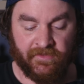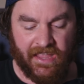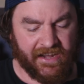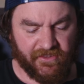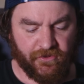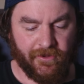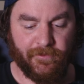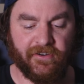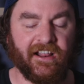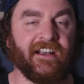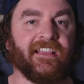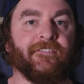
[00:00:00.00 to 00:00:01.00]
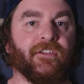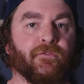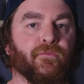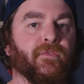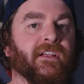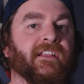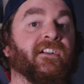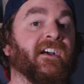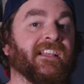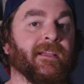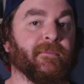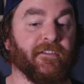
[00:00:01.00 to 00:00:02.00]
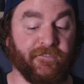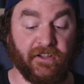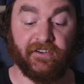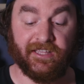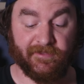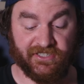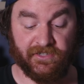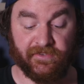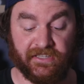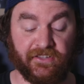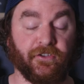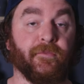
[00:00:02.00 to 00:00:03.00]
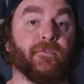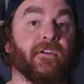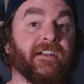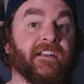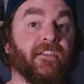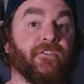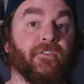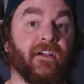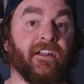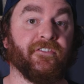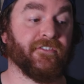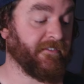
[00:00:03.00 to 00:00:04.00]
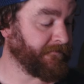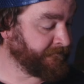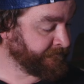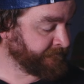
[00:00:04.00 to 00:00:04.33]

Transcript: And at 2.8, it gives you a really nice depth of field, especially when you zoomed right in at 200.